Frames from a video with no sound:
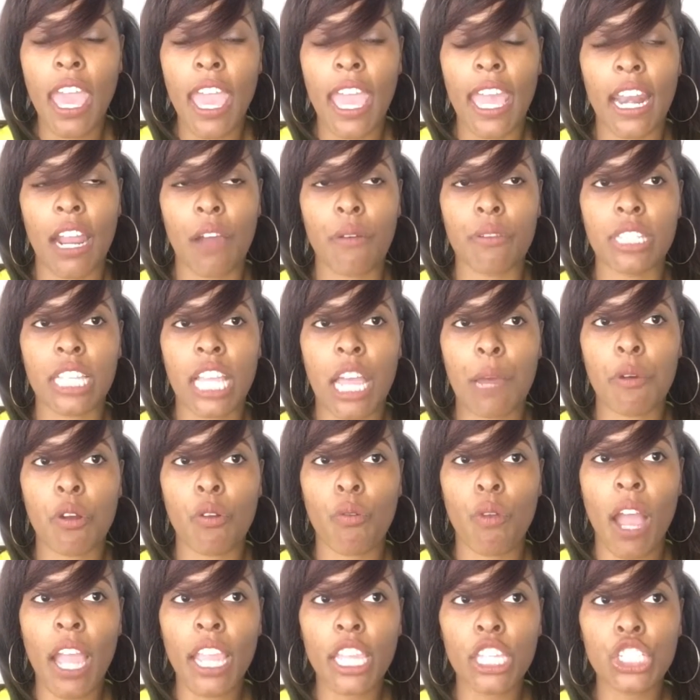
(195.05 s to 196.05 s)
And I was like, I'm
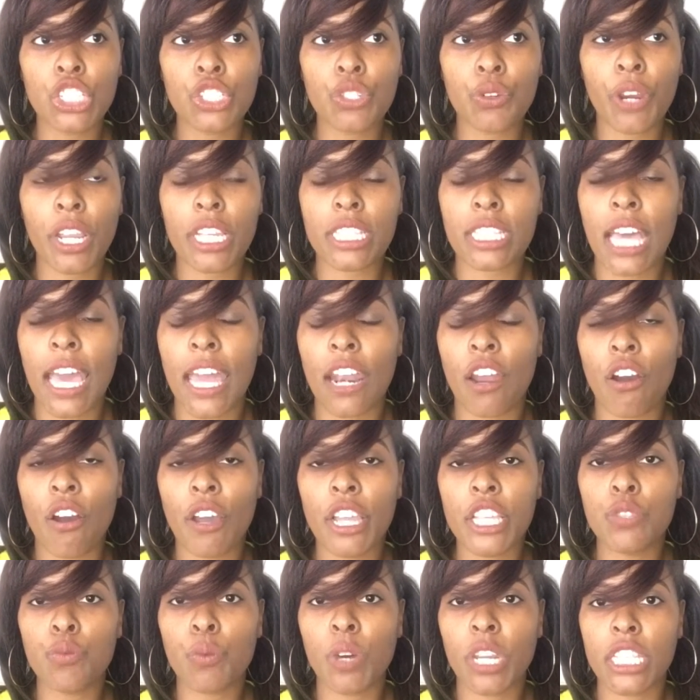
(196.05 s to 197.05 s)
gonna rock it short because I had
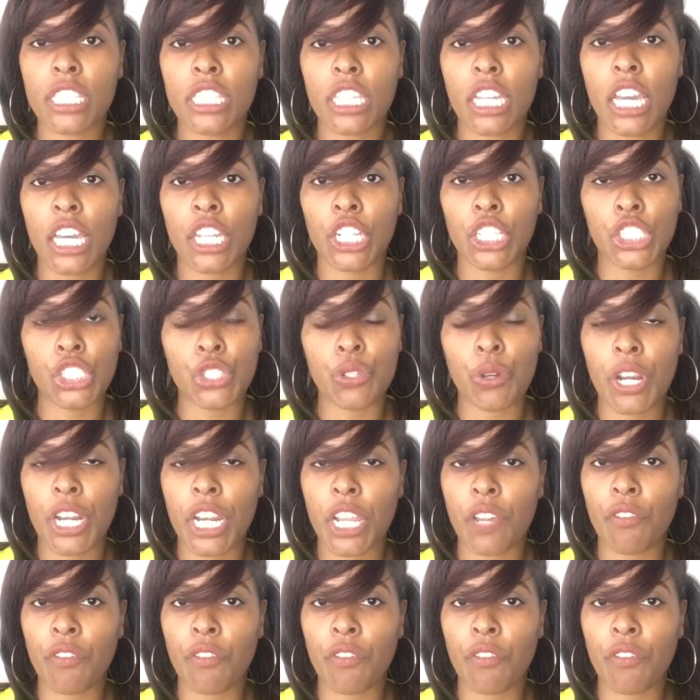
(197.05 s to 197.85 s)
always wanted to cut it short,